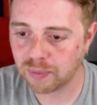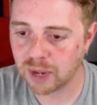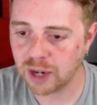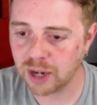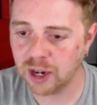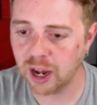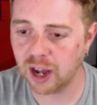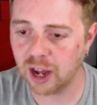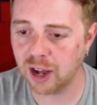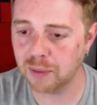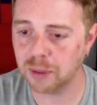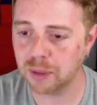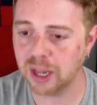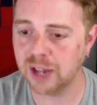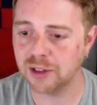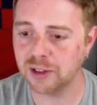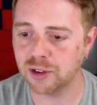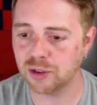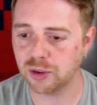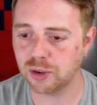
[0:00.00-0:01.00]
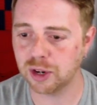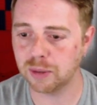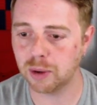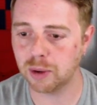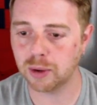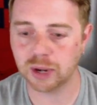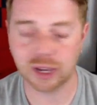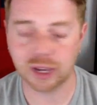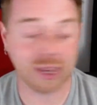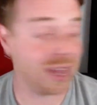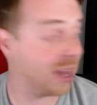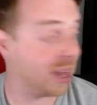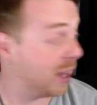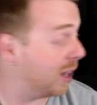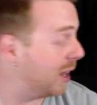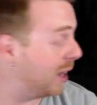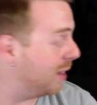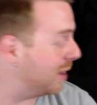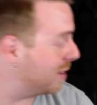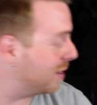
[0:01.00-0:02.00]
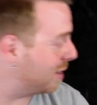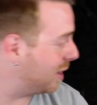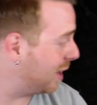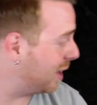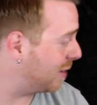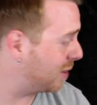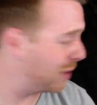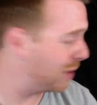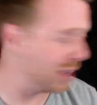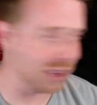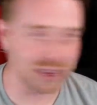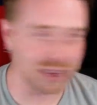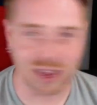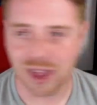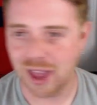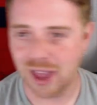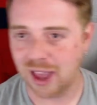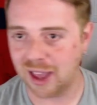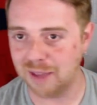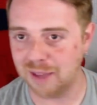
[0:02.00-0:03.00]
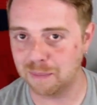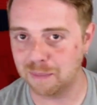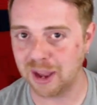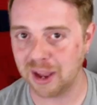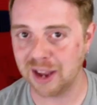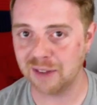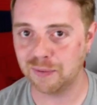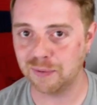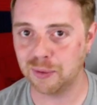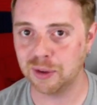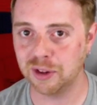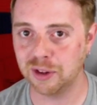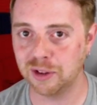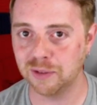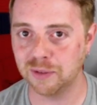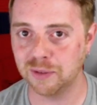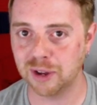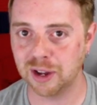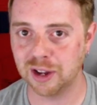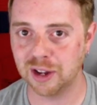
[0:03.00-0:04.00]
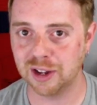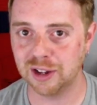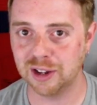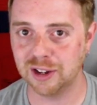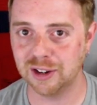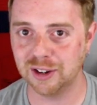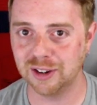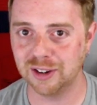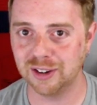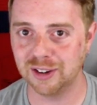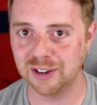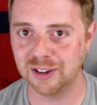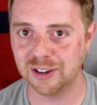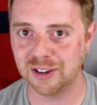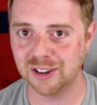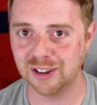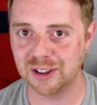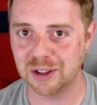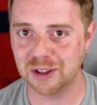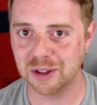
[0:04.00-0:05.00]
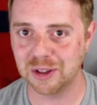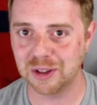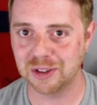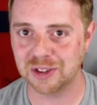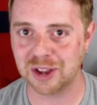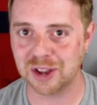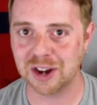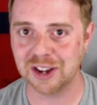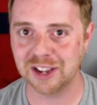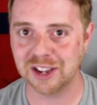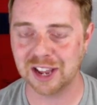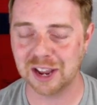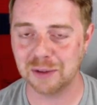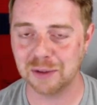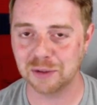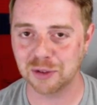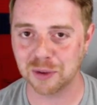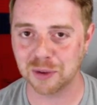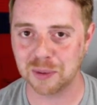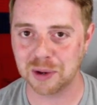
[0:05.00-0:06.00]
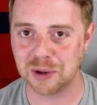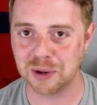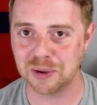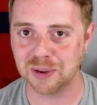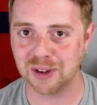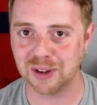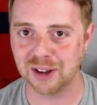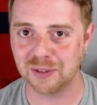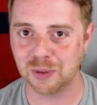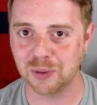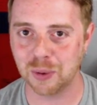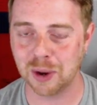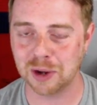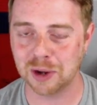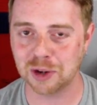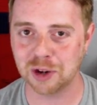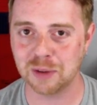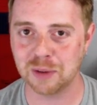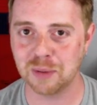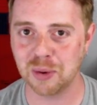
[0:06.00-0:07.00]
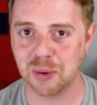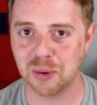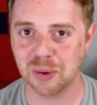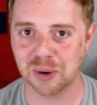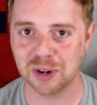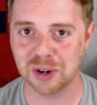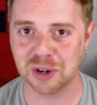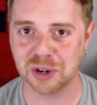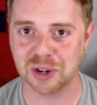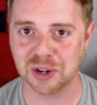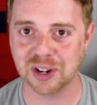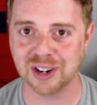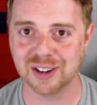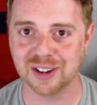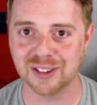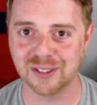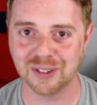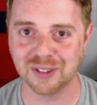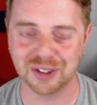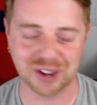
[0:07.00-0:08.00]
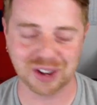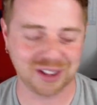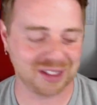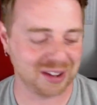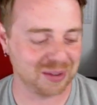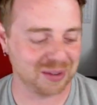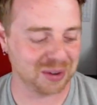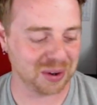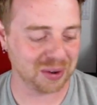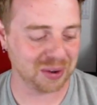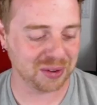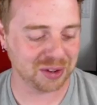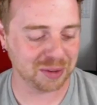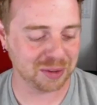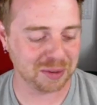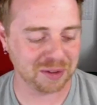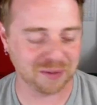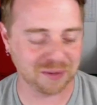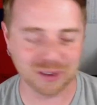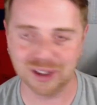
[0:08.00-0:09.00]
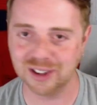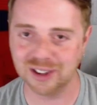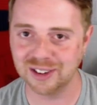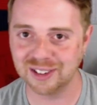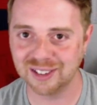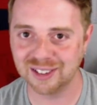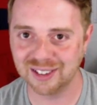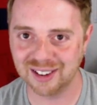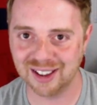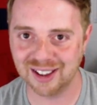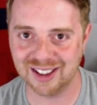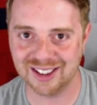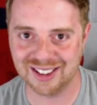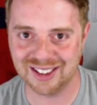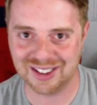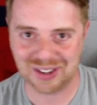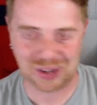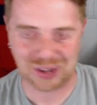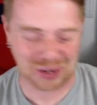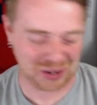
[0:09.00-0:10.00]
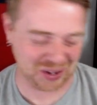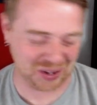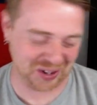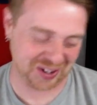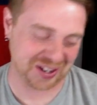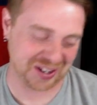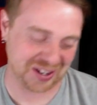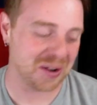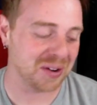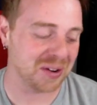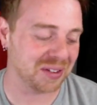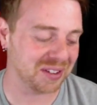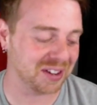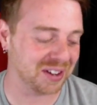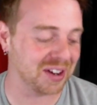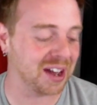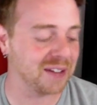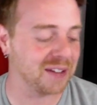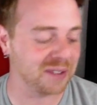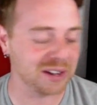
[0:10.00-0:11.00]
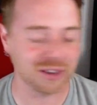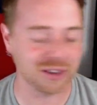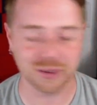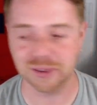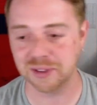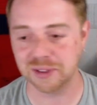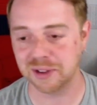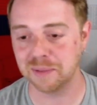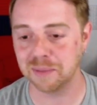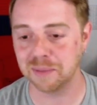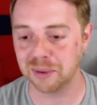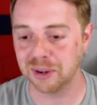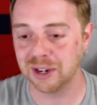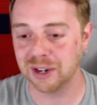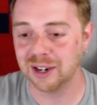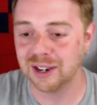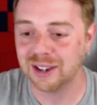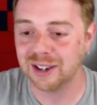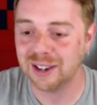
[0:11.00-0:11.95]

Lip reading: No, I'm glad to stream. Okay, yeah, and that's the thing. I've still got like a bag full of Sonic games from you of questionable origin, which I think would also be fun to dive into at some point.